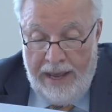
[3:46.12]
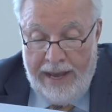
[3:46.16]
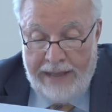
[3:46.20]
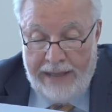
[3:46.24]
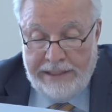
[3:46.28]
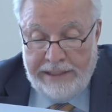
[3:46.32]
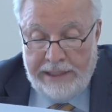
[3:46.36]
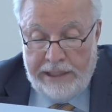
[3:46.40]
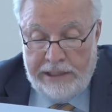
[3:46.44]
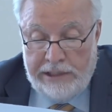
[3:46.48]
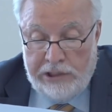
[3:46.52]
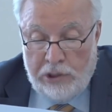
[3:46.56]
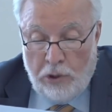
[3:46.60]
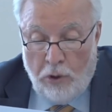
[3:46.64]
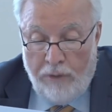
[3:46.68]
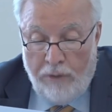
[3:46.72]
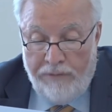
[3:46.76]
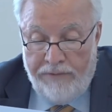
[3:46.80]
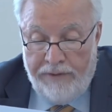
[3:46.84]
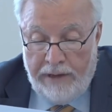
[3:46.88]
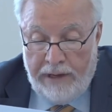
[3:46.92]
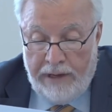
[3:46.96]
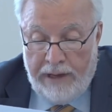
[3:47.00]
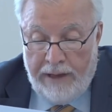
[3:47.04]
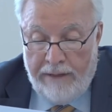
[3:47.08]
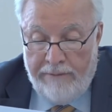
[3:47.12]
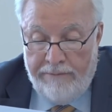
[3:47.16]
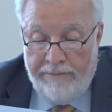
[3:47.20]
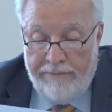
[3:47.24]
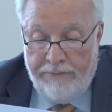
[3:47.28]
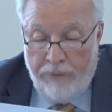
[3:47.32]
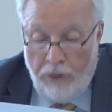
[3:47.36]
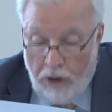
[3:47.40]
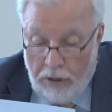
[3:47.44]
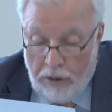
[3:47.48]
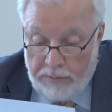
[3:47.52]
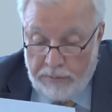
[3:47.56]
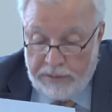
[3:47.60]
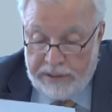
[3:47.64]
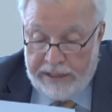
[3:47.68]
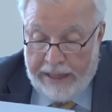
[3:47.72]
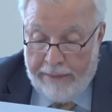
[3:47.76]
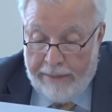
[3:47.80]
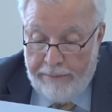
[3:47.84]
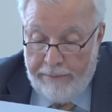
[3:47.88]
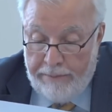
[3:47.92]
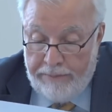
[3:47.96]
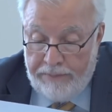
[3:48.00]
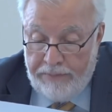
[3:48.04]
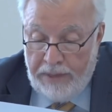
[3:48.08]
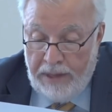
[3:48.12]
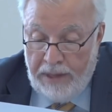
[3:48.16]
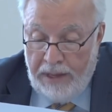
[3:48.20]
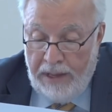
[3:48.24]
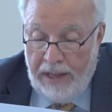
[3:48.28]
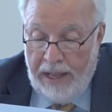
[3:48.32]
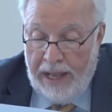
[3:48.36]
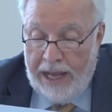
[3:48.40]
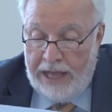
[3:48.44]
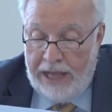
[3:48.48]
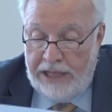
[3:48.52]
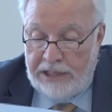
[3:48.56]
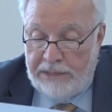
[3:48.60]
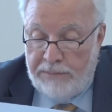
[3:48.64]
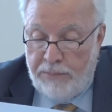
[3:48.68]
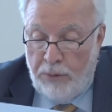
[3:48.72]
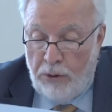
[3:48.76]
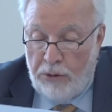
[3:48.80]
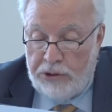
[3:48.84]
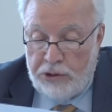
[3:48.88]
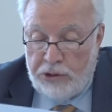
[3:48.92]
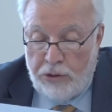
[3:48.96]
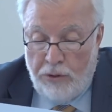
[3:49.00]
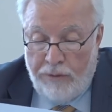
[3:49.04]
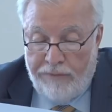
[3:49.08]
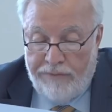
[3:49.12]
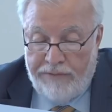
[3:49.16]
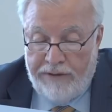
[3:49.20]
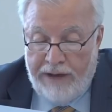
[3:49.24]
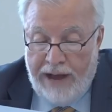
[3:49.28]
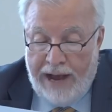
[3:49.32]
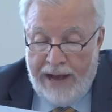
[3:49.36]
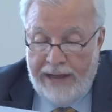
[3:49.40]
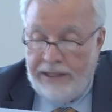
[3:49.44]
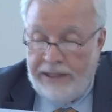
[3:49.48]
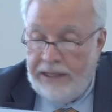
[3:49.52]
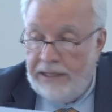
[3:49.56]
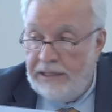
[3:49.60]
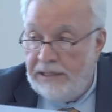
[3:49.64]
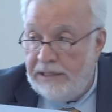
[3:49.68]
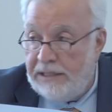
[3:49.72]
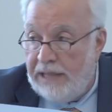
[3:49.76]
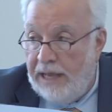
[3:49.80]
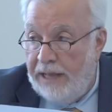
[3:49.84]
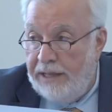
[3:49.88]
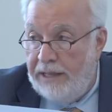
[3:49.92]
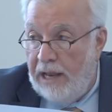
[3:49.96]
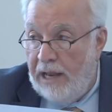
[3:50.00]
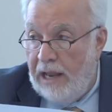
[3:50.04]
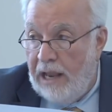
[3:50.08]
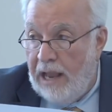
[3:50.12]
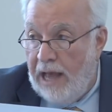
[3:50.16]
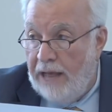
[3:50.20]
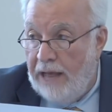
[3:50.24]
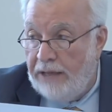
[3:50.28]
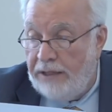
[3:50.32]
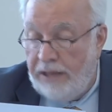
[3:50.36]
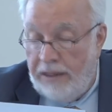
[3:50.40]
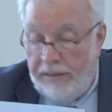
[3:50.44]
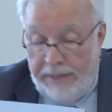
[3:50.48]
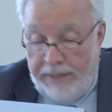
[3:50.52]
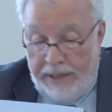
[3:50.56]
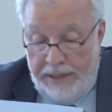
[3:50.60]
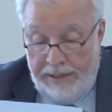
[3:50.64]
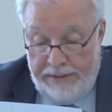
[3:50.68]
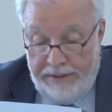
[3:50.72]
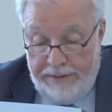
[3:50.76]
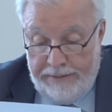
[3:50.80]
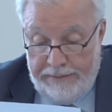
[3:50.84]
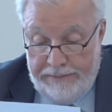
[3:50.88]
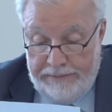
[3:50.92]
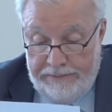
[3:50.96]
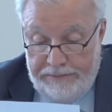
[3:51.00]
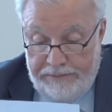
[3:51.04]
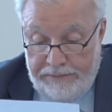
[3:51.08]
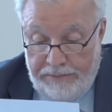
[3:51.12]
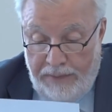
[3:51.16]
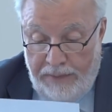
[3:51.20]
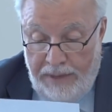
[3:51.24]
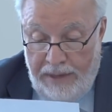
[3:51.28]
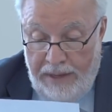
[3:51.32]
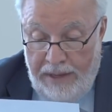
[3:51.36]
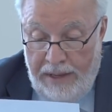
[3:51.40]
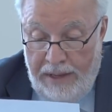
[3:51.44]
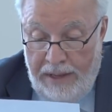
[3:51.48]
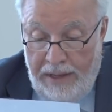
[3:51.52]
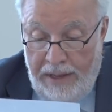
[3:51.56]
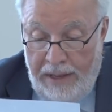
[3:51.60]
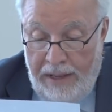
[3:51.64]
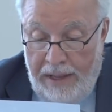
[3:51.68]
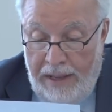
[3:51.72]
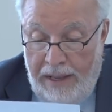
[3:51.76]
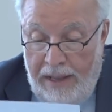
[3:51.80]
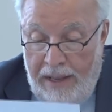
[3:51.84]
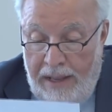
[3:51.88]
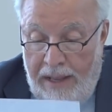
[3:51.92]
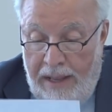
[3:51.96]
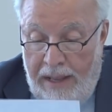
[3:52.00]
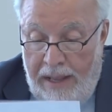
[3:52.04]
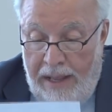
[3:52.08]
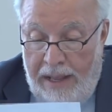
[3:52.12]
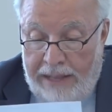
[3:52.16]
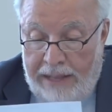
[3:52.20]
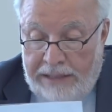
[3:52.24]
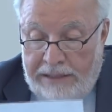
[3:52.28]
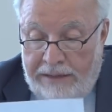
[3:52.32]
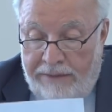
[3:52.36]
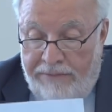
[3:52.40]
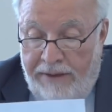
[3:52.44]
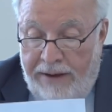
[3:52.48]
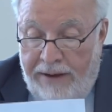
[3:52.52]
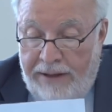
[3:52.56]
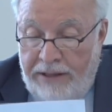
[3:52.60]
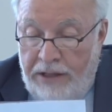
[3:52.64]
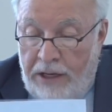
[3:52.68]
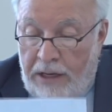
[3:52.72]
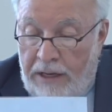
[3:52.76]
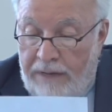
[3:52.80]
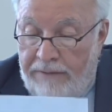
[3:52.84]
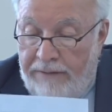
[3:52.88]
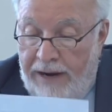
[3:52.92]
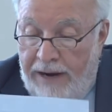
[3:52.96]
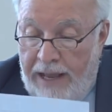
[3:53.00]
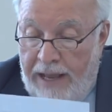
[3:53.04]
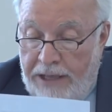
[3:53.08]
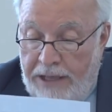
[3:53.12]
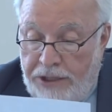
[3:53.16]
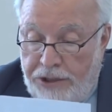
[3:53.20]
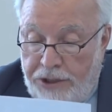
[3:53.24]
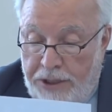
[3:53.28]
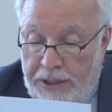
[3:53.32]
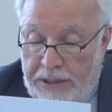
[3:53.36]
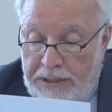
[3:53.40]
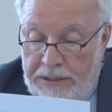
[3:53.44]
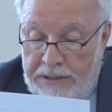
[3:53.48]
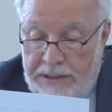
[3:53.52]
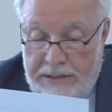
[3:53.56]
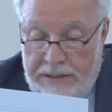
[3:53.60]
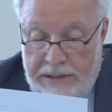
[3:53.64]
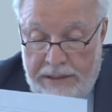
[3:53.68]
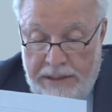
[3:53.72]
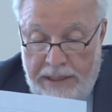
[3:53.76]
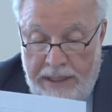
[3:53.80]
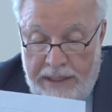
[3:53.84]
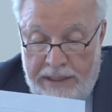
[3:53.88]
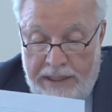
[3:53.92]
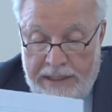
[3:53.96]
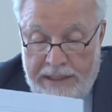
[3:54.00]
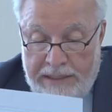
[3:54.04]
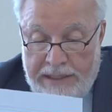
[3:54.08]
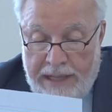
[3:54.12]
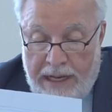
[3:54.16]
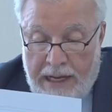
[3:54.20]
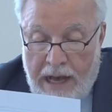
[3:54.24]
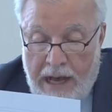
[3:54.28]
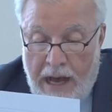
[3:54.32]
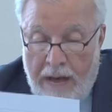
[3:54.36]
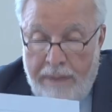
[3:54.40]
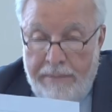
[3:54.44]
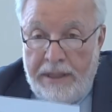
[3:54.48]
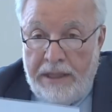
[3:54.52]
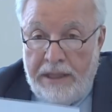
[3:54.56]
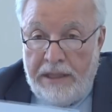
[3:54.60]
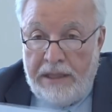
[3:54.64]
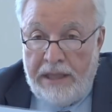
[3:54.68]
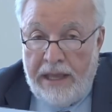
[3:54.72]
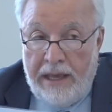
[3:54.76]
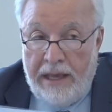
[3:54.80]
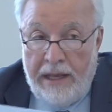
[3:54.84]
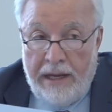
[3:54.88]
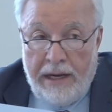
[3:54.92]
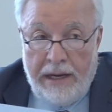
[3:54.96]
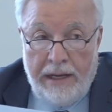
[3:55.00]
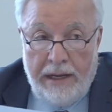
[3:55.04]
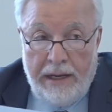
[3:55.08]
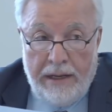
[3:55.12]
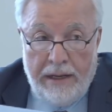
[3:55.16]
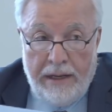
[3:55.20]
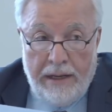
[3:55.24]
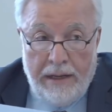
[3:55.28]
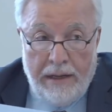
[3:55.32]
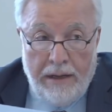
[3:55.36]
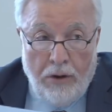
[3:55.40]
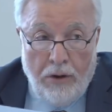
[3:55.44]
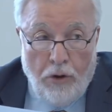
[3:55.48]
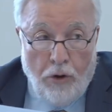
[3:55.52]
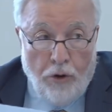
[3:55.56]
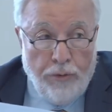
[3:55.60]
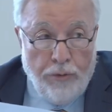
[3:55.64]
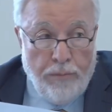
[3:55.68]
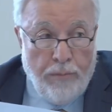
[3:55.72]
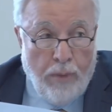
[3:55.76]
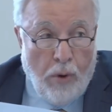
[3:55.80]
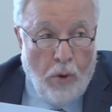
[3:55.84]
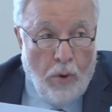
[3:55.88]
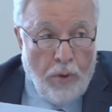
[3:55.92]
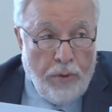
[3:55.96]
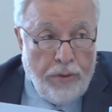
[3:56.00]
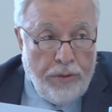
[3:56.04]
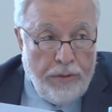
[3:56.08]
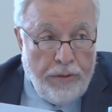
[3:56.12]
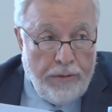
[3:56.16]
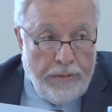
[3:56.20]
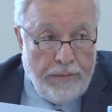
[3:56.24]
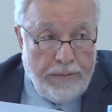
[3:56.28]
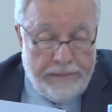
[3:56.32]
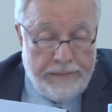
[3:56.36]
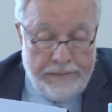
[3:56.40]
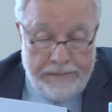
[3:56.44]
as it often confirms them as books of guidance and enlightenment. As a final revelations, it is a commentary on both.